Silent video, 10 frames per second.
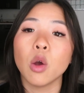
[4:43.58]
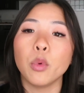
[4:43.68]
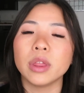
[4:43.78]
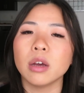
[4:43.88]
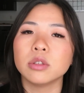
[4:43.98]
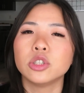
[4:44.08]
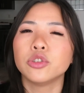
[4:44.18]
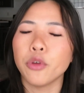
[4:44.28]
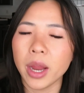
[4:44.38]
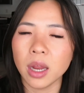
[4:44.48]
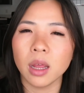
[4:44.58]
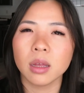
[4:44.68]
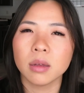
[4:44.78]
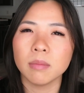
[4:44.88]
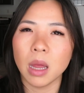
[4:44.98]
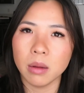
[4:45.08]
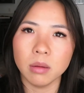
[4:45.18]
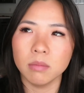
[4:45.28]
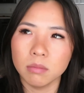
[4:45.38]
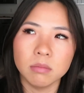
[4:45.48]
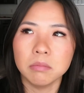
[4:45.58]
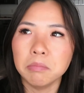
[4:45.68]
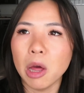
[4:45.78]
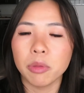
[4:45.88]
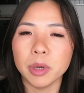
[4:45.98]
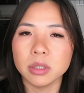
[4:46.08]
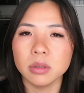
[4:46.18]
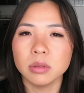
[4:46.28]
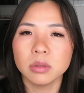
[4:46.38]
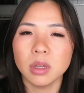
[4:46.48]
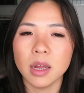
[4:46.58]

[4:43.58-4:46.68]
without straining my mouth muscles,